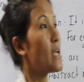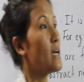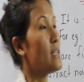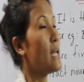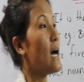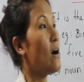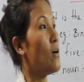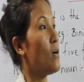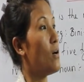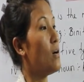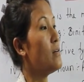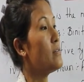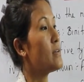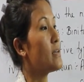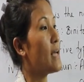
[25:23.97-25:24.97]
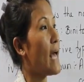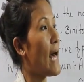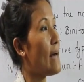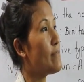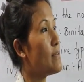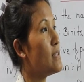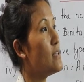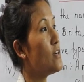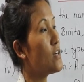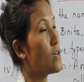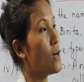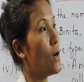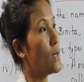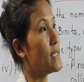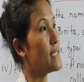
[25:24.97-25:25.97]
Now have a
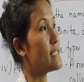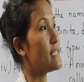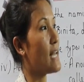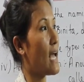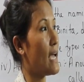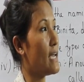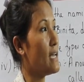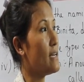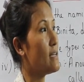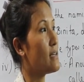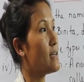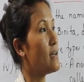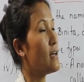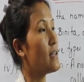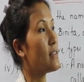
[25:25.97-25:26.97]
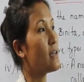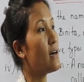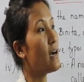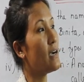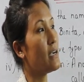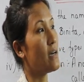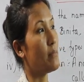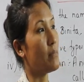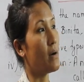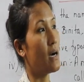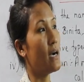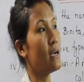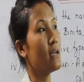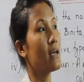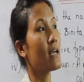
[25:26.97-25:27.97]
look on the slide. Third
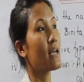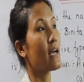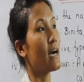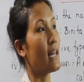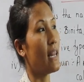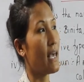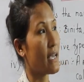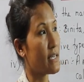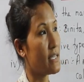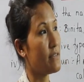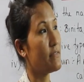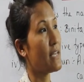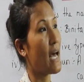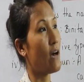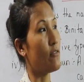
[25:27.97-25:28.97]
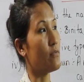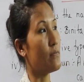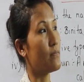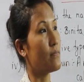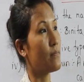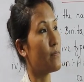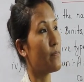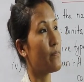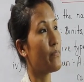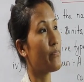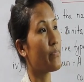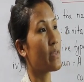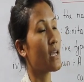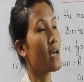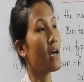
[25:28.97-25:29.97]
number, collective noun.
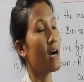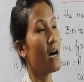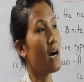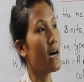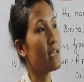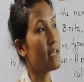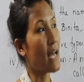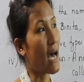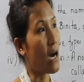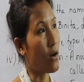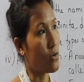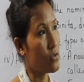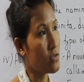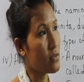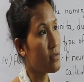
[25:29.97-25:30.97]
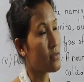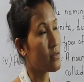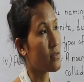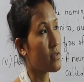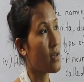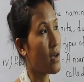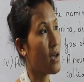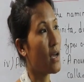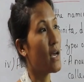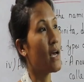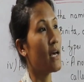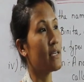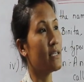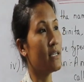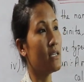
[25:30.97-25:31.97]
A noun
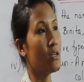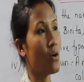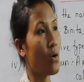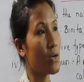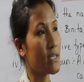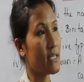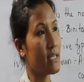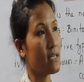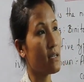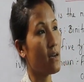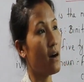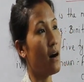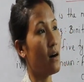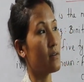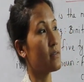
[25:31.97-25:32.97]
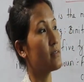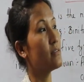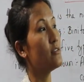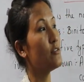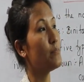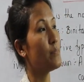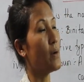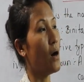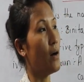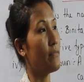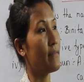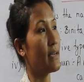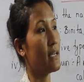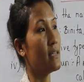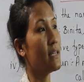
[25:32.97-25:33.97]
denoting a group
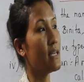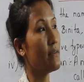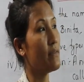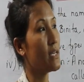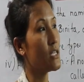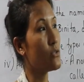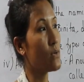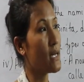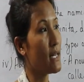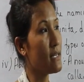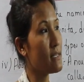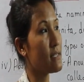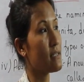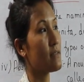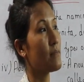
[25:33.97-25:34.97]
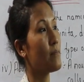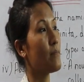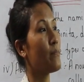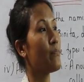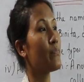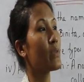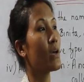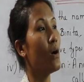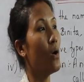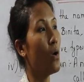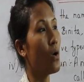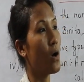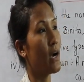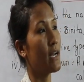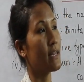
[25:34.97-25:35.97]
of individuals
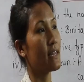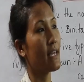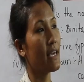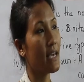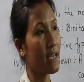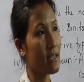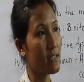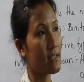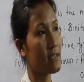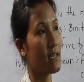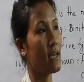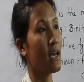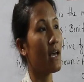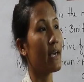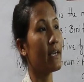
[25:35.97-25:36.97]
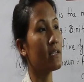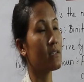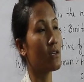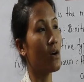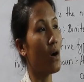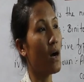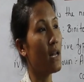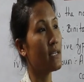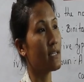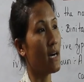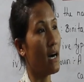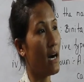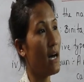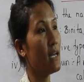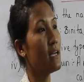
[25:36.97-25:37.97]
or things is called
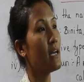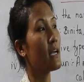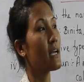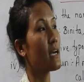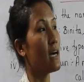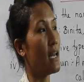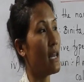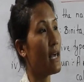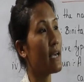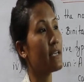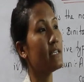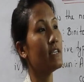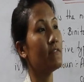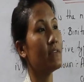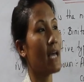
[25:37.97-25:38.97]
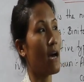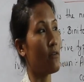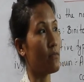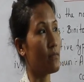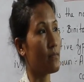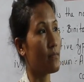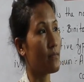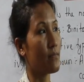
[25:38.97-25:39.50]
a collective noun.